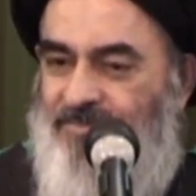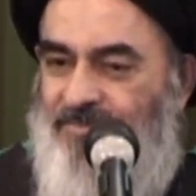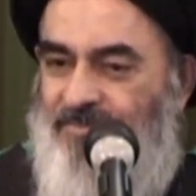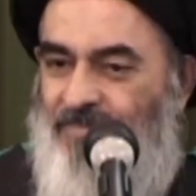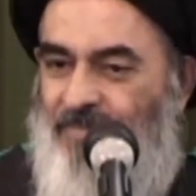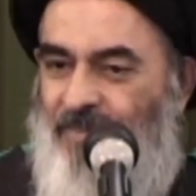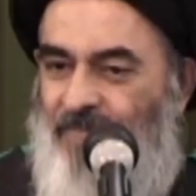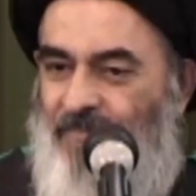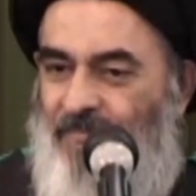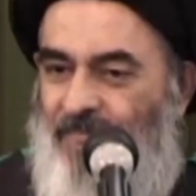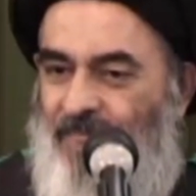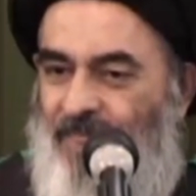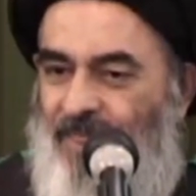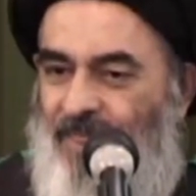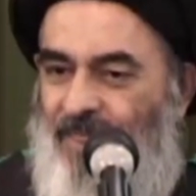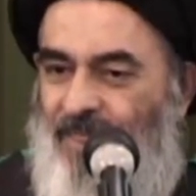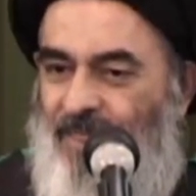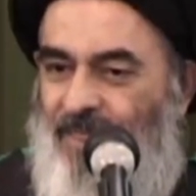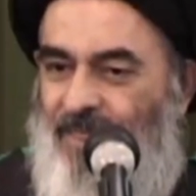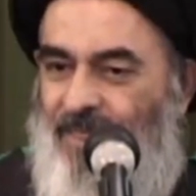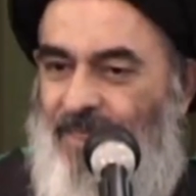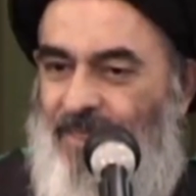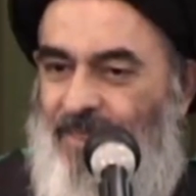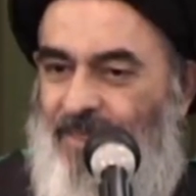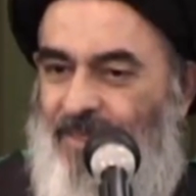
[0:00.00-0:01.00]

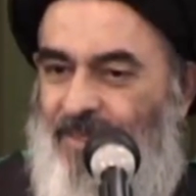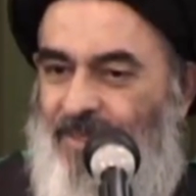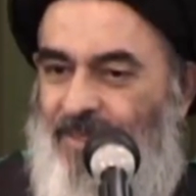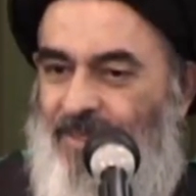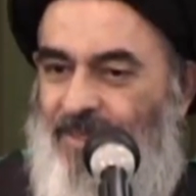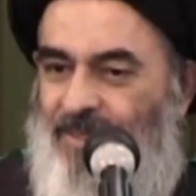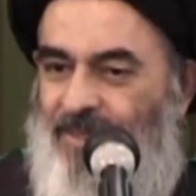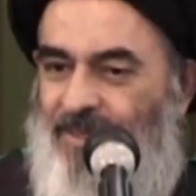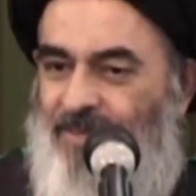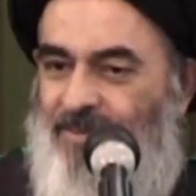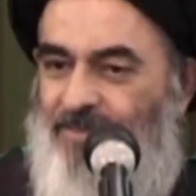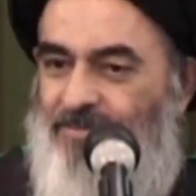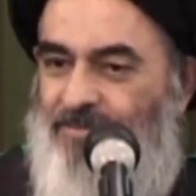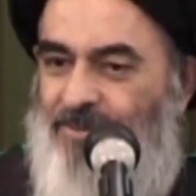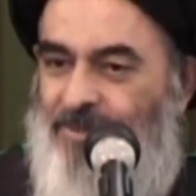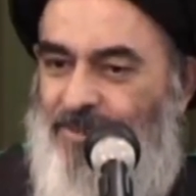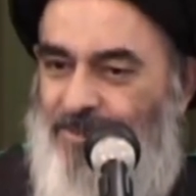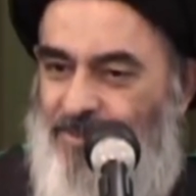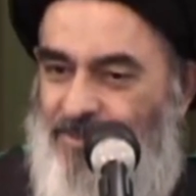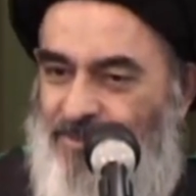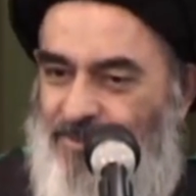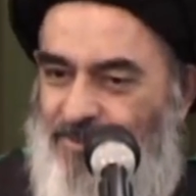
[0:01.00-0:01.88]
(silence)